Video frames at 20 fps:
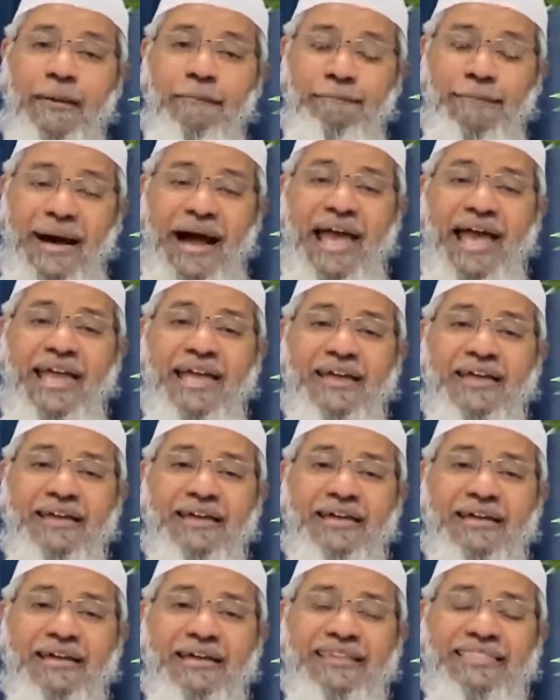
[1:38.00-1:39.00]
by
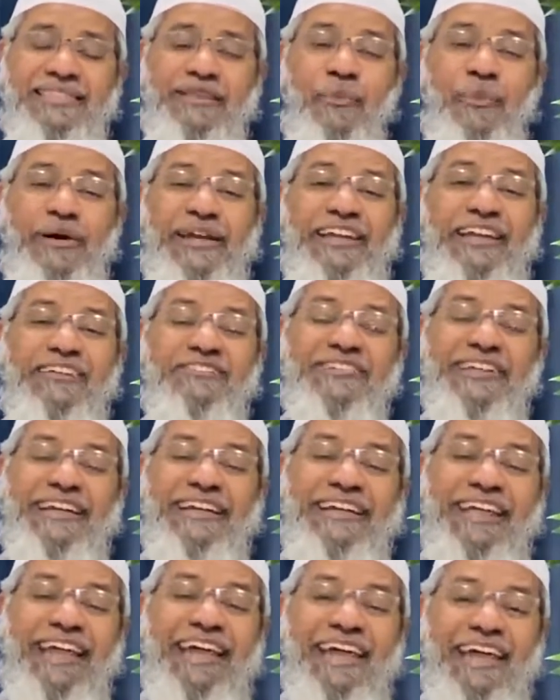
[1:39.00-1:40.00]
the
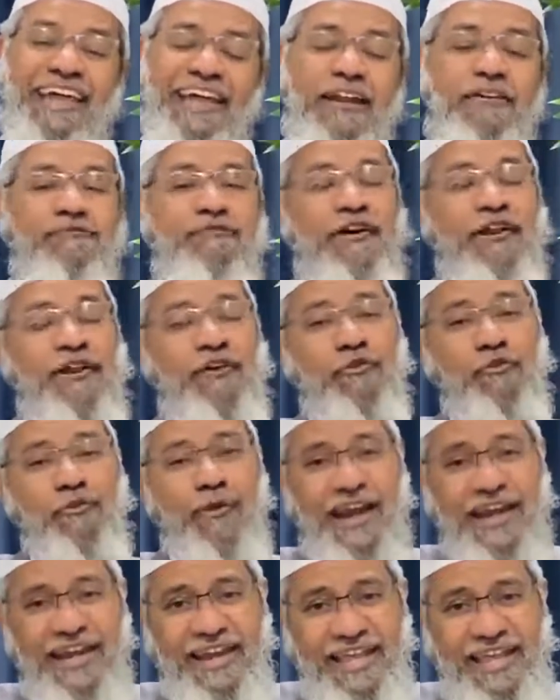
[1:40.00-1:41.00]
witnessing day, referring to
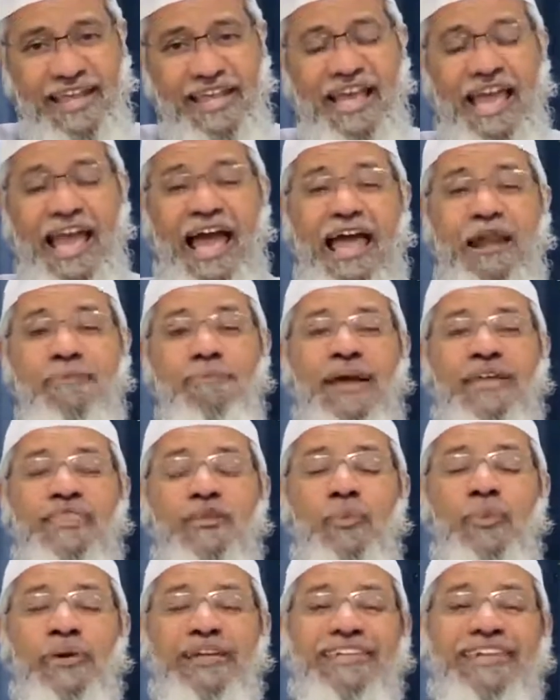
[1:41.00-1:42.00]
Friday, and by the
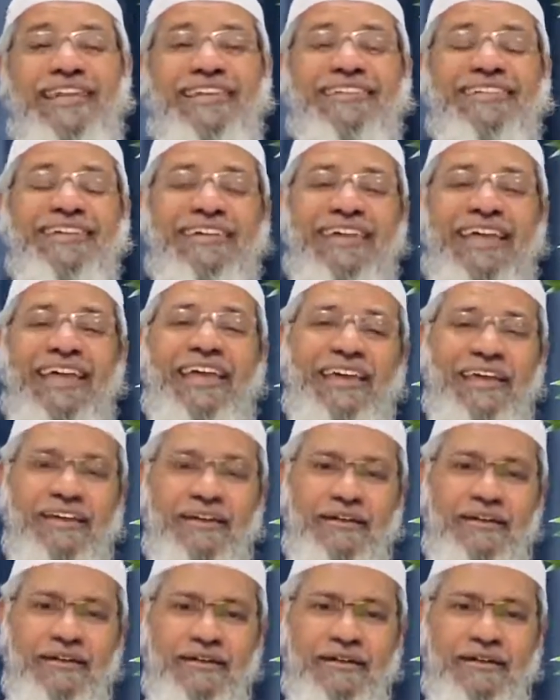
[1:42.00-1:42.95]
witnessed day,